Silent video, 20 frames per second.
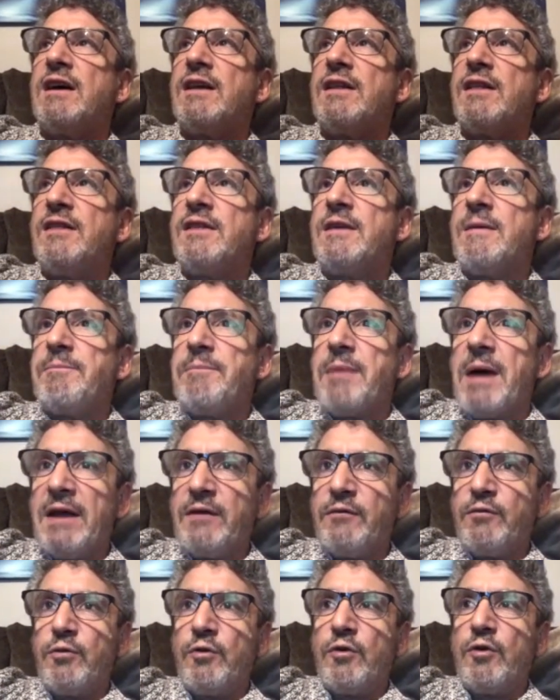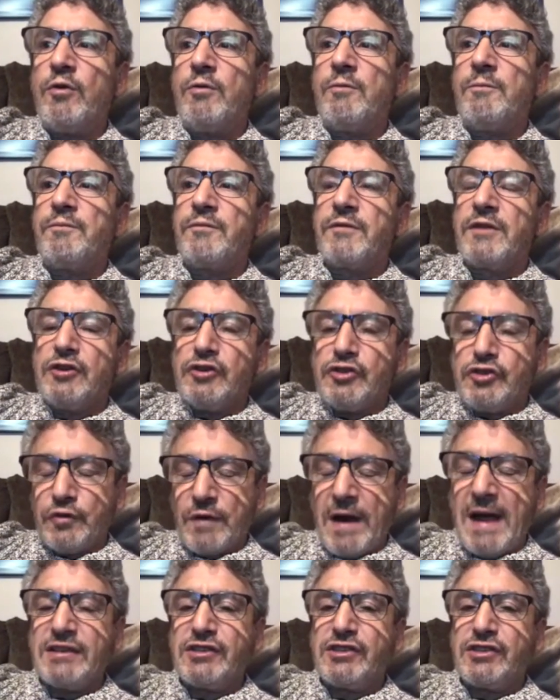the bedroom
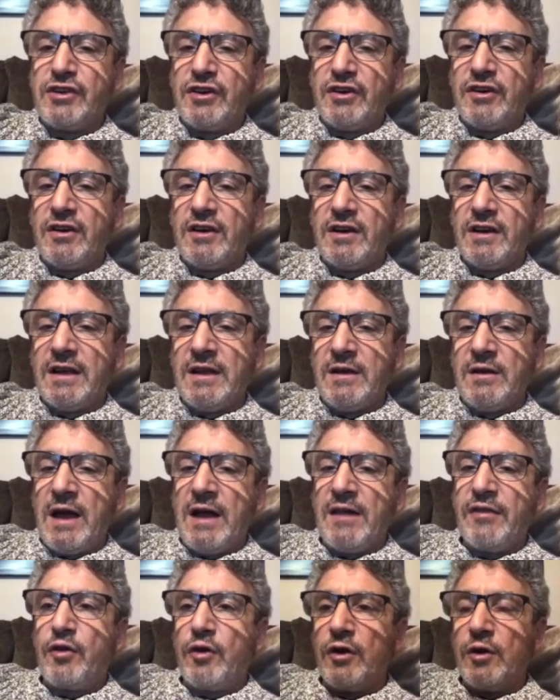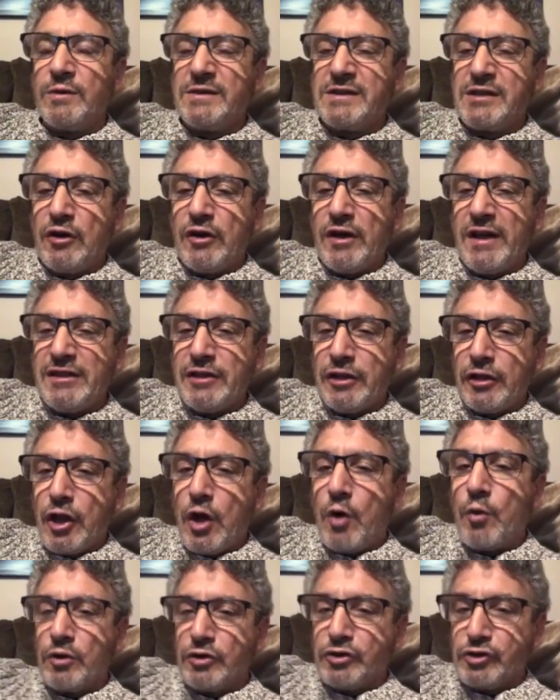dresser. I thought it was in the
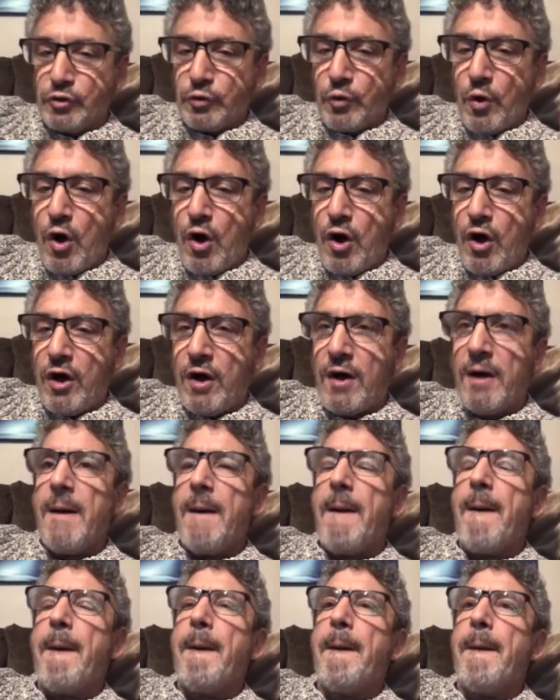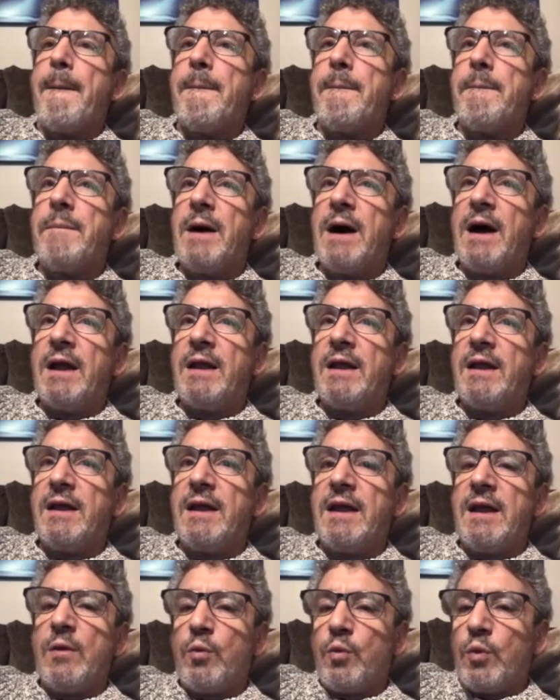lower drawer, but
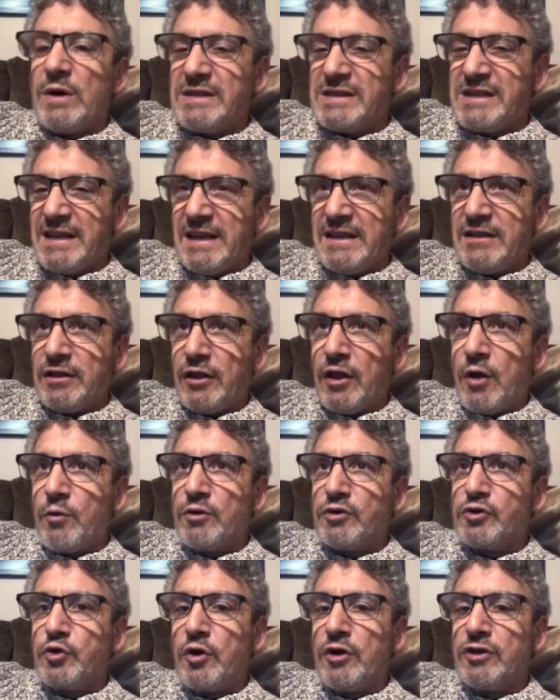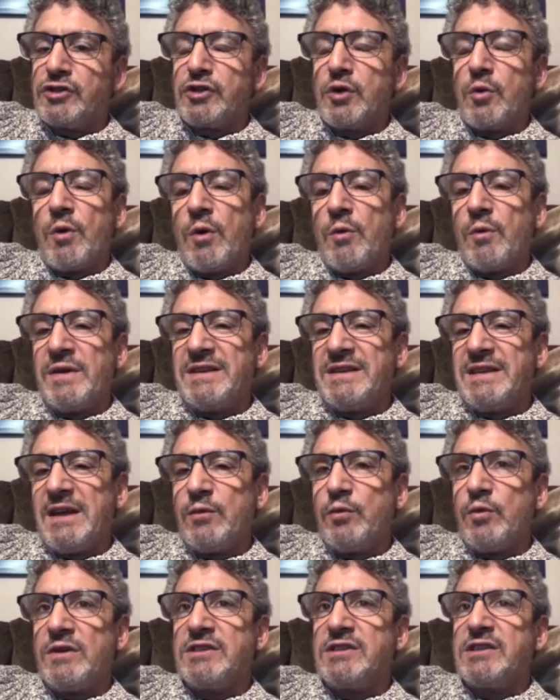it wasn't in the lower drawer. So what we
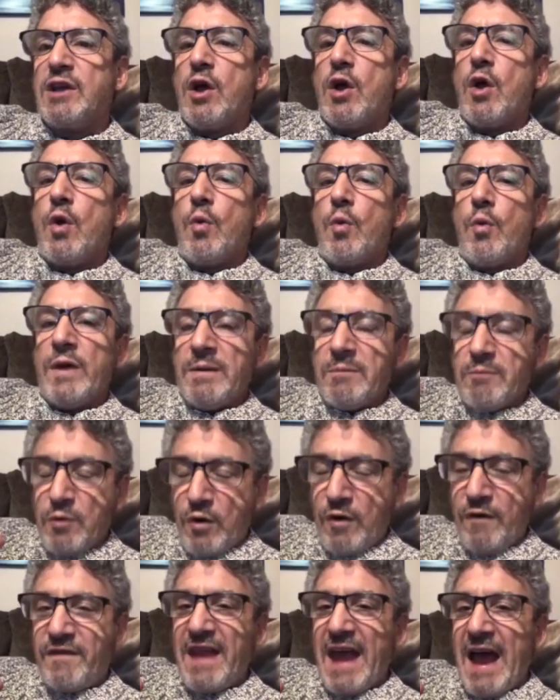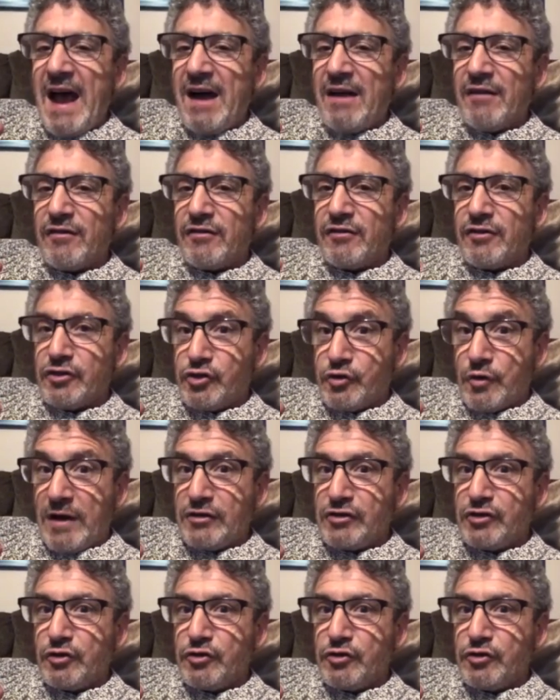did was we moved out the dresser